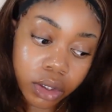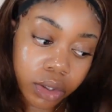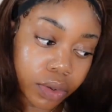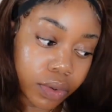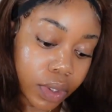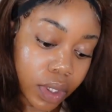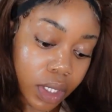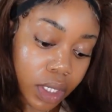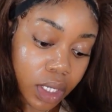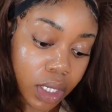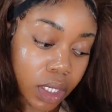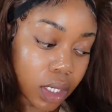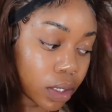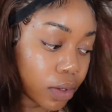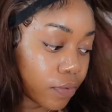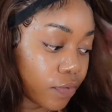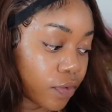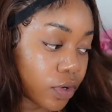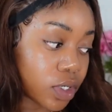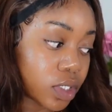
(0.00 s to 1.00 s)

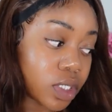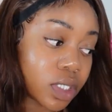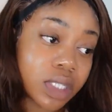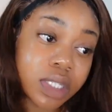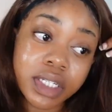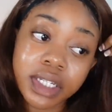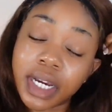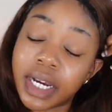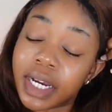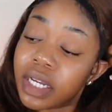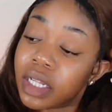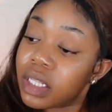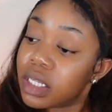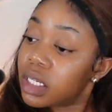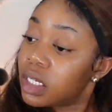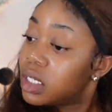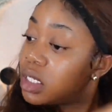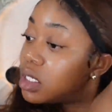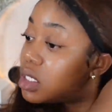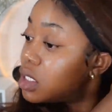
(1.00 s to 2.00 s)
Okay, for
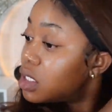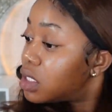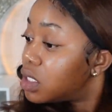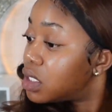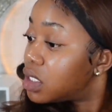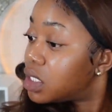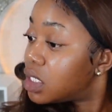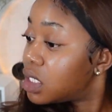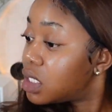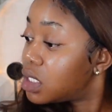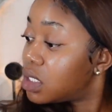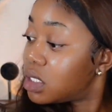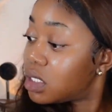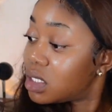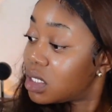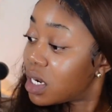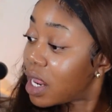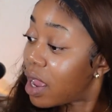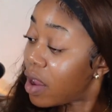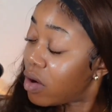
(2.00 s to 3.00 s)
styling,
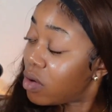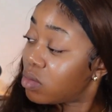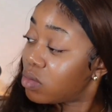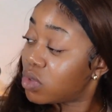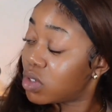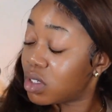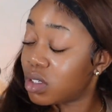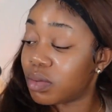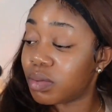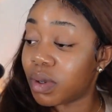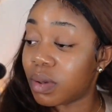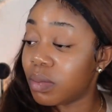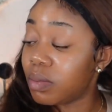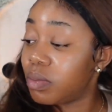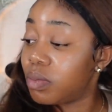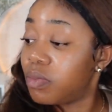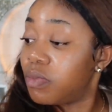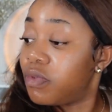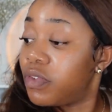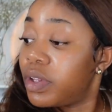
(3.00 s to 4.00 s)
since now I'm
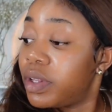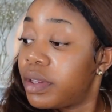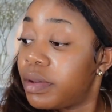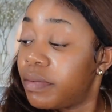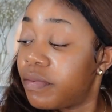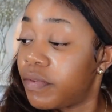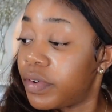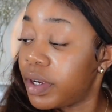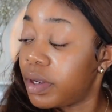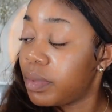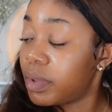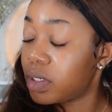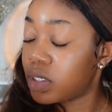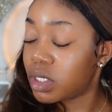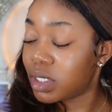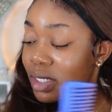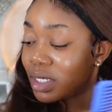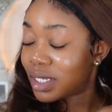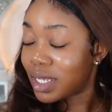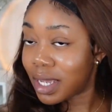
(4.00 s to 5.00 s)
feeling very
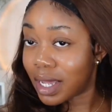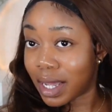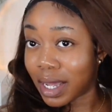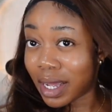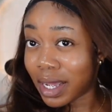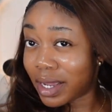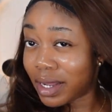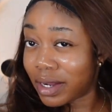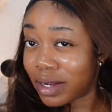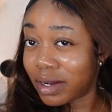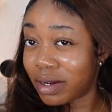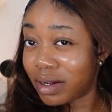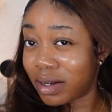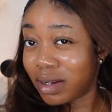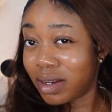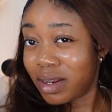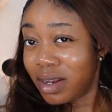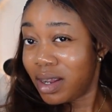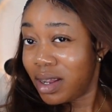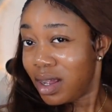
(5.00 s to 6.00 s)
much tired,
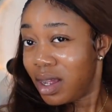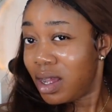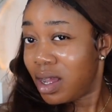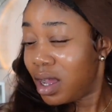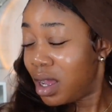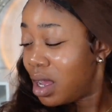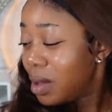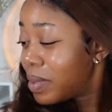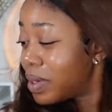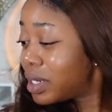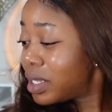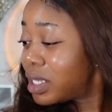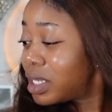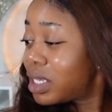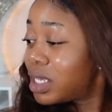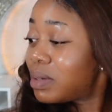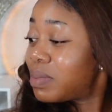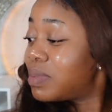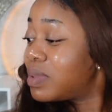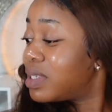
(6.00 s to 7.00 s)
I'm gonna
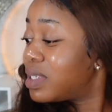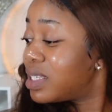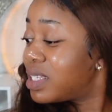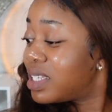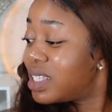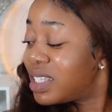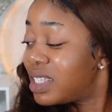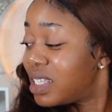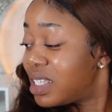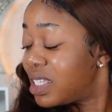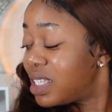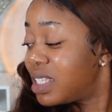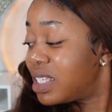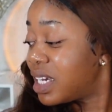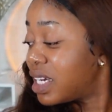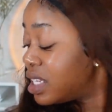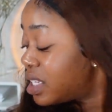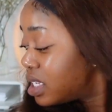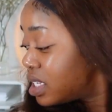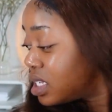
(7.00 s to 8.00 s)
keep
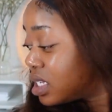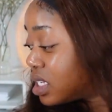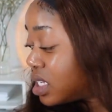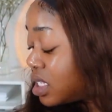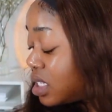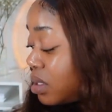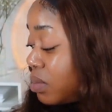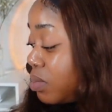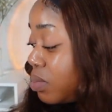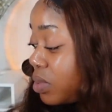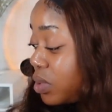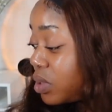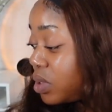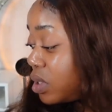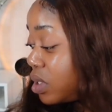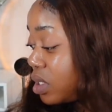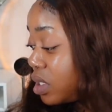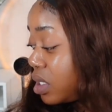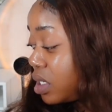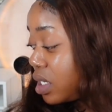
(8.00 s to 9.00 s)
styling simple.
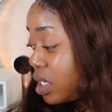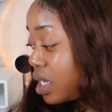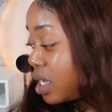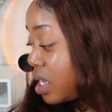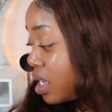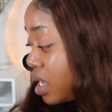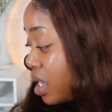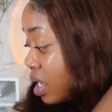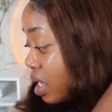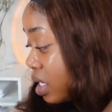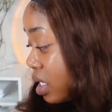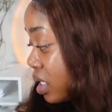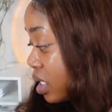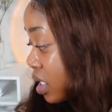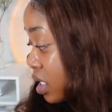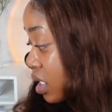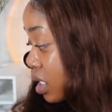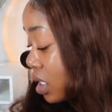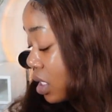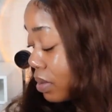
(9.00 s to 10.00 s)

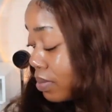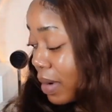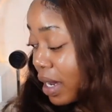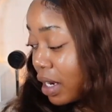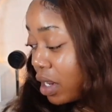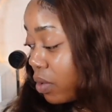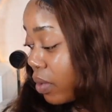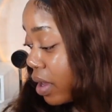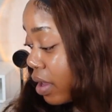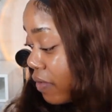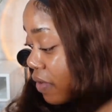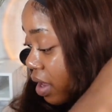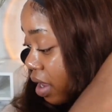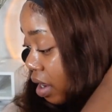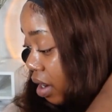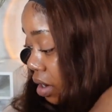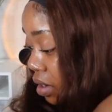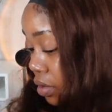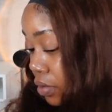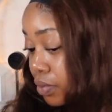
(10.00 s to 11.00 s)
Since this is body wave
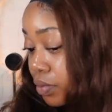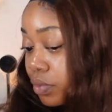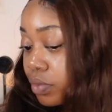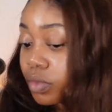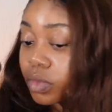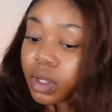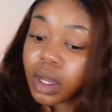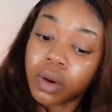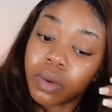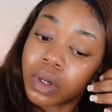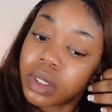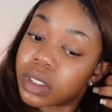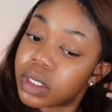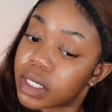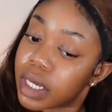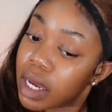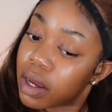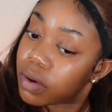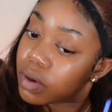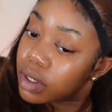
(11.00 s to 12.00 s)
hair, I want to
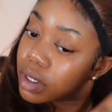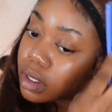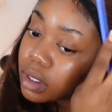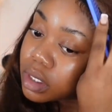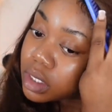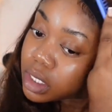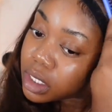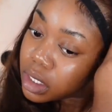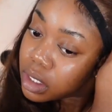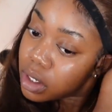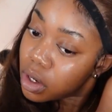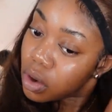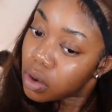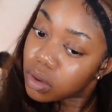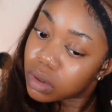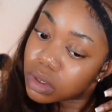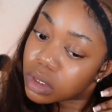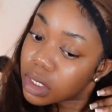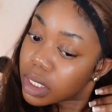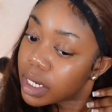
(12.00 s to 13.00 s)
see how good it
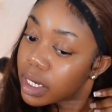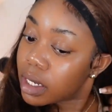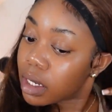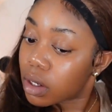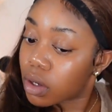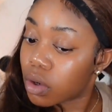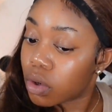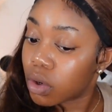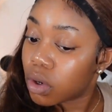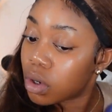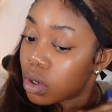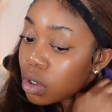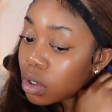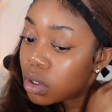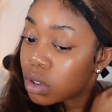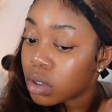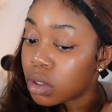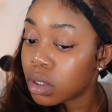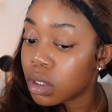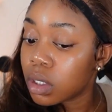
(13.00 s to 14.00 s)
holds a
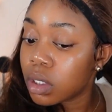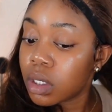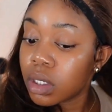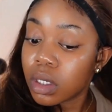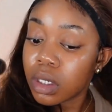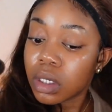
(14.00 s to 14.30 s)
curl.